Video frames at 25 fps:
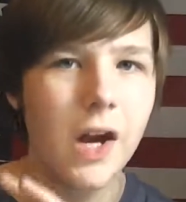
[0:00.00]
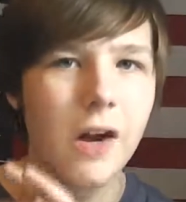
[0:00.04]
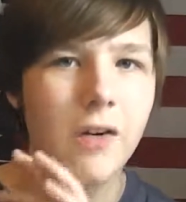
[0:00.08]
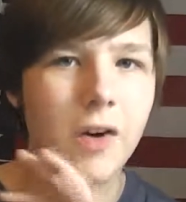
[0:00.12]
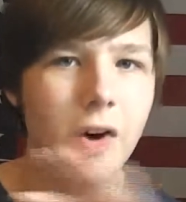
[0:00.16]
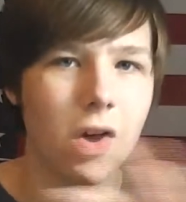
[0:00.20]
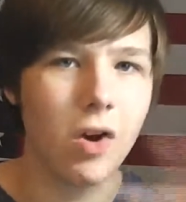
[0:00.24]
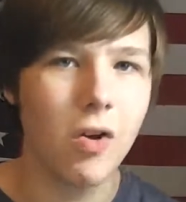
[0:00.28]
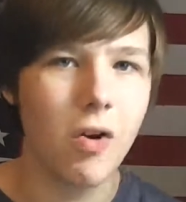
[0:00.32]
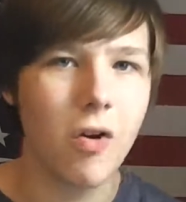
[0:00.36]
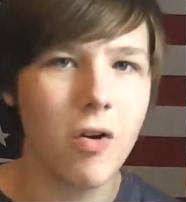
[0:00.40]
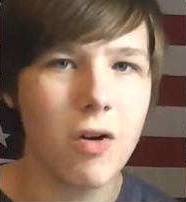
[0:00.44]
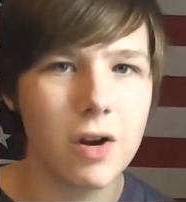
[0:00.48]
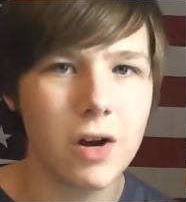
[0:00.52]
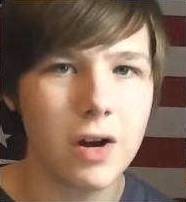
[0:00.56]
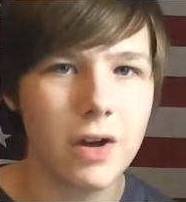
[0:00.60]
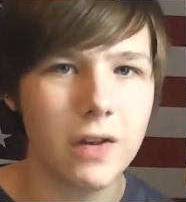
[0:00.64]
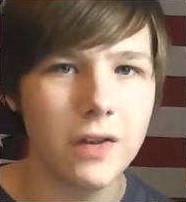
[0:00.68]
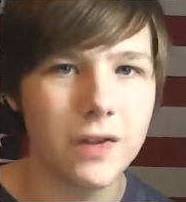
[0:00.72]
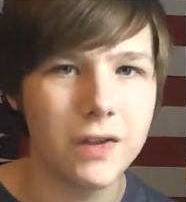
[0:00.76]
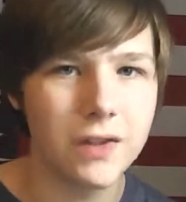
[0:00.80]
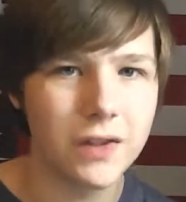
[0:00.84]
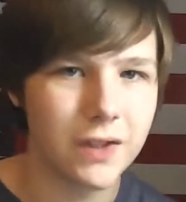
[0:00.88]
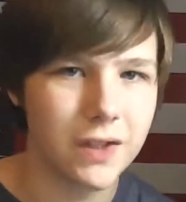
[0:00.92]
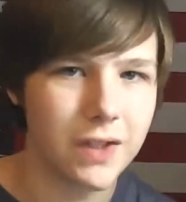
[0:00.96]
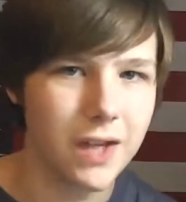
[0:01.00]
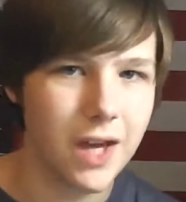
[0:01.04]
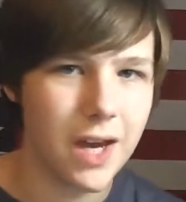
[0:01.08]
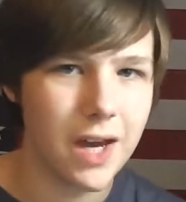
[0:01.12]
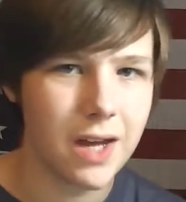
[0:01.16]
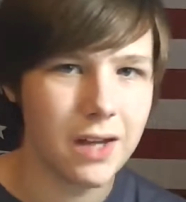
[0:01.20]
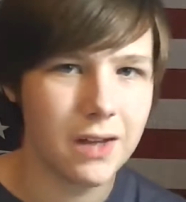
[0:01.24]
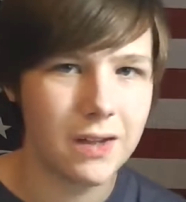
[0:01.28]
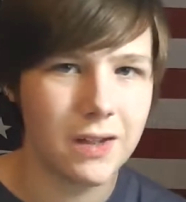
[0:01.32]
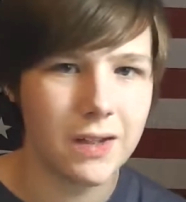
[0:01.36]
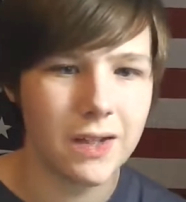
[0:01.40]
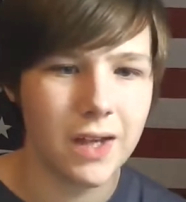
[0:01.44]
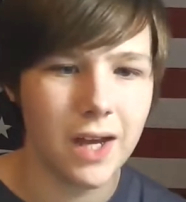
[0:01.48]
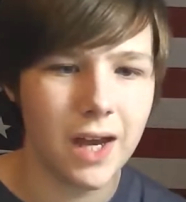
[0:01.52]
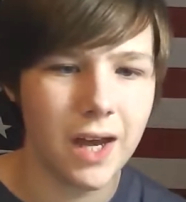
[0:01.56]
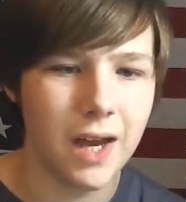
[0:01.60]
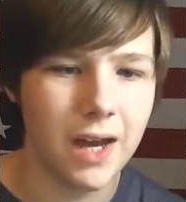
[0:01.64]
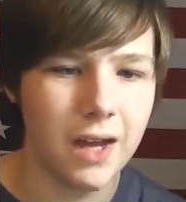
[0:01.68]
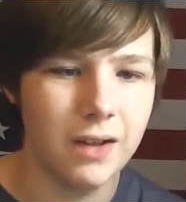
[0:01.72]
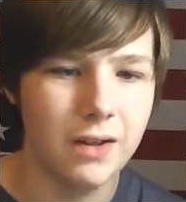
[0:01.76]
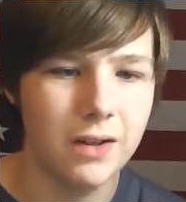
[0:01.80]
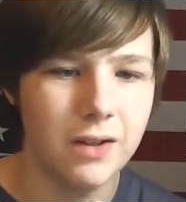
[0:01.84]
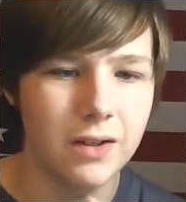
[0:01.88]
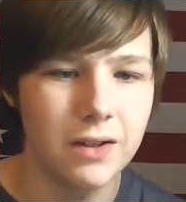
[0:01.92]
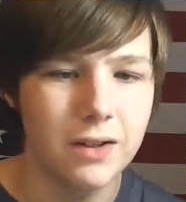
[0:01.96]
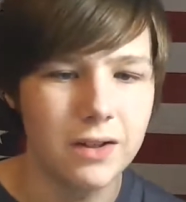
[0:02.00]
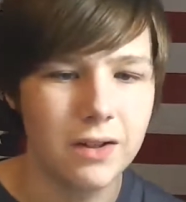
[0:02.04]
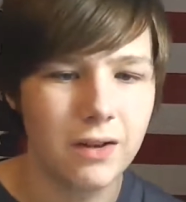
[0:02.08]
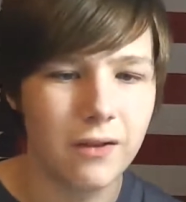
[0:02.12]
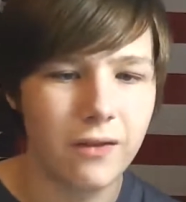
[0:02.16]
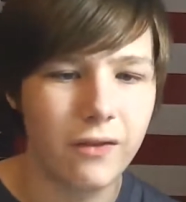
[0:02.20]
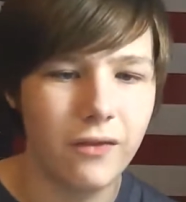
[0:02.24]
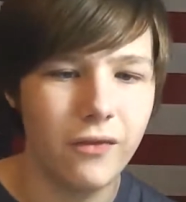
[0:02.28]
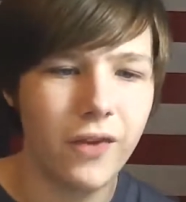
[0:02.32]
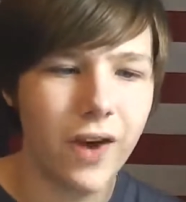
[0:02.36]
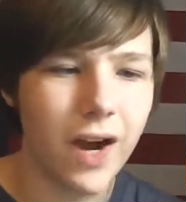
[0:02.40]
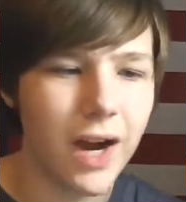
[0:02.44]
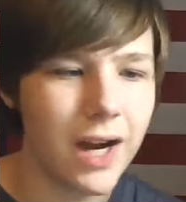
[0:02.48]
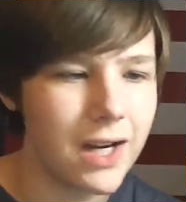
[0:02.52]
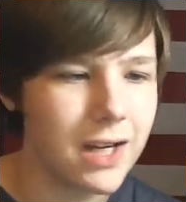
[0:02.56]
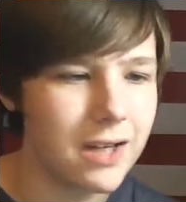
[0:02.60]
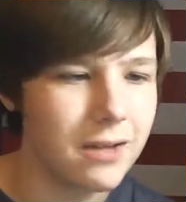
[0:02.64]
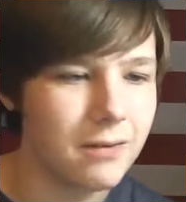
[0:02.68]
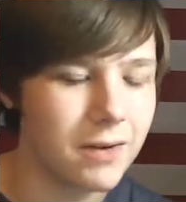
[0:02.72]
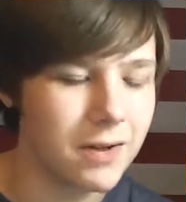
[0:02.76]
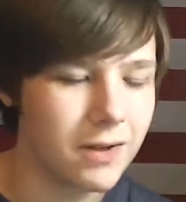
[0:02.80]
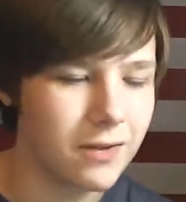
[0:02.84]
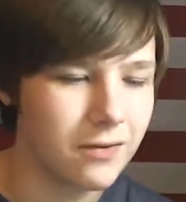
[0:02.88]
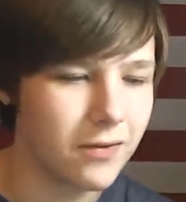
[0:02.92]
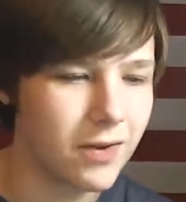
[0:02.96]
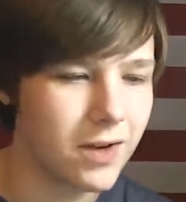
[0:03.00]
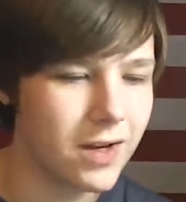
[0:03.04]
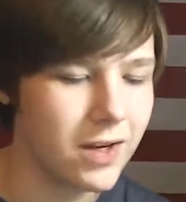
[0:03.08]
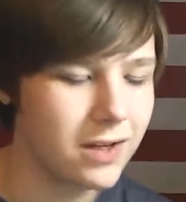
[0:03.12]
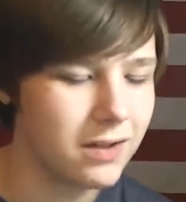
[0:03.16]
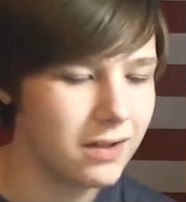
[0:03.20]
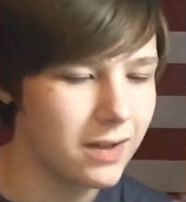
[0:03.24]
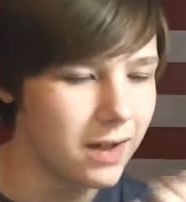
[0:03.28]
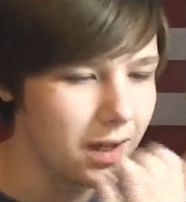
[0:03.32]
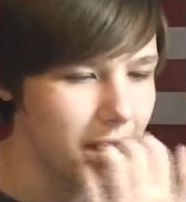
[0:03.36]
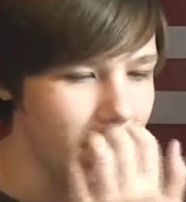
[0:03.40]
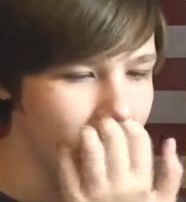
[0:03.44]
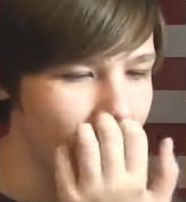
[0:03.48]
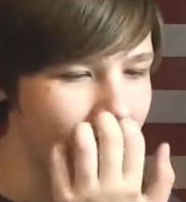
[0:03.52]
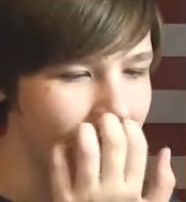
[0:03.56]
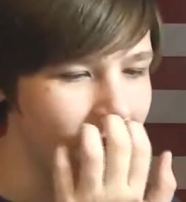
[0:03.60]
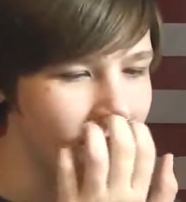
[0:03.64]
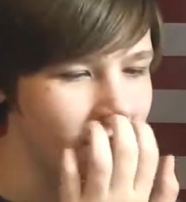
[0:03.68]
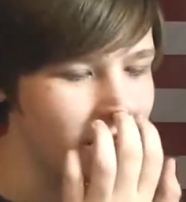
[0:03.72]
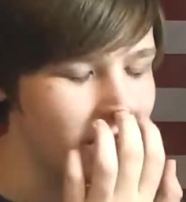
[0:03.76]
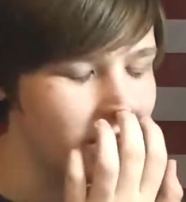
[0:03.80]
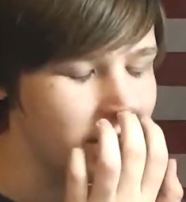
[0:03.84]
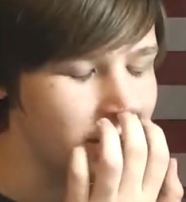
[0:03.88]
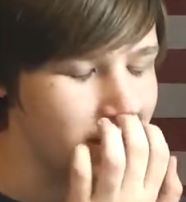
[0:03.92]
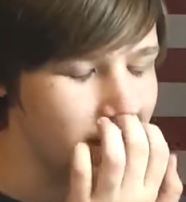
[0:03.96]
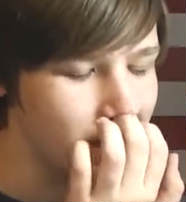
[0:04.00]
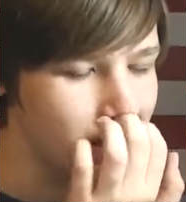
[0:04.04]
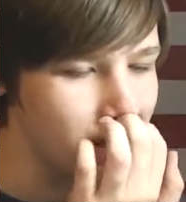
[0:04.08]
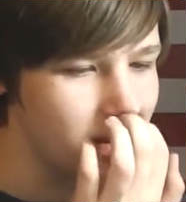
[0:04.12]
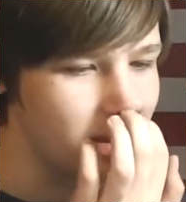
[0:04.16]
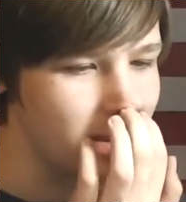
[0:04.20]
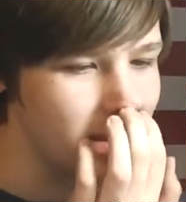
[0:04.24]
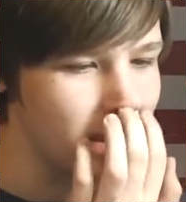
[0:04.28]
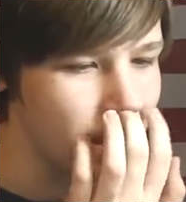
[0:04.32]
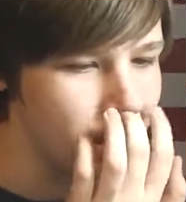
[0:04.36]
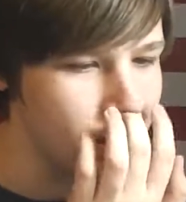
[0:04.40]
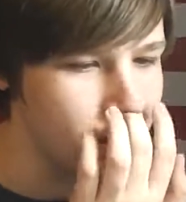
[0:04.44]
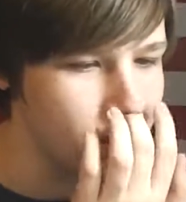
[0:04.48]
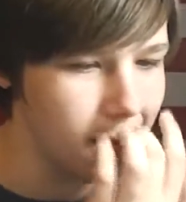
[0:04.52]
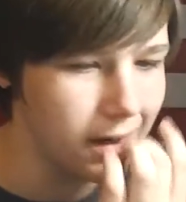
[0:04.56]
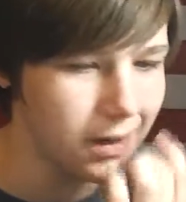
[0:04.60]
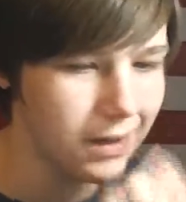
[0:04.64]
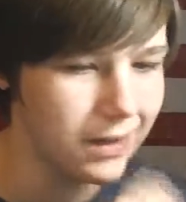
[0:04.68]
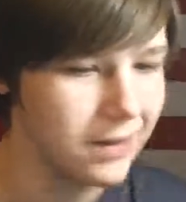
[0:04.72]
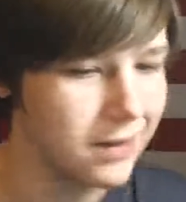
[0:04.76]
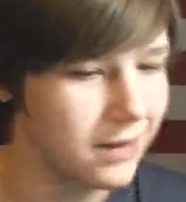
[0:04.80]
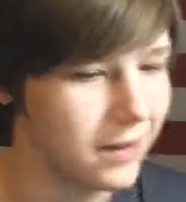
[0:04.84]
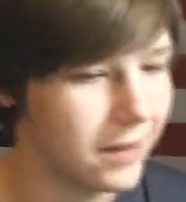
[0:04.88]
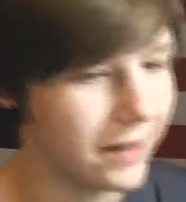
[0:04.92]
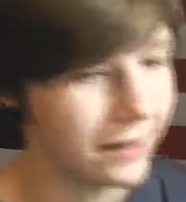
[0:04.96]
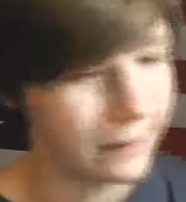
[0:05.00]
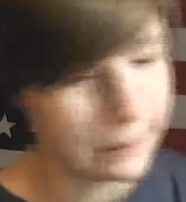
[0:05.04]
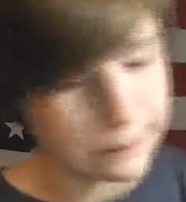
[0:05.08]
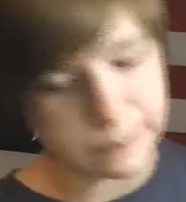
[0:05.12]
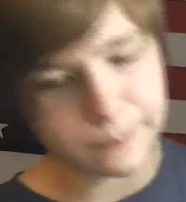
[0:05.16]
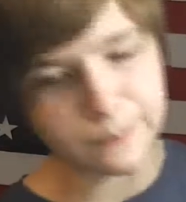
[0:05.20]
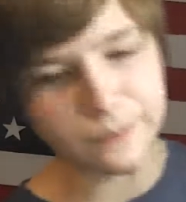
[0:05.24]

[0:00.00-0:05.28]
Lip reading: record all the skits, and just find as much footage as I can. It's insane, honestly.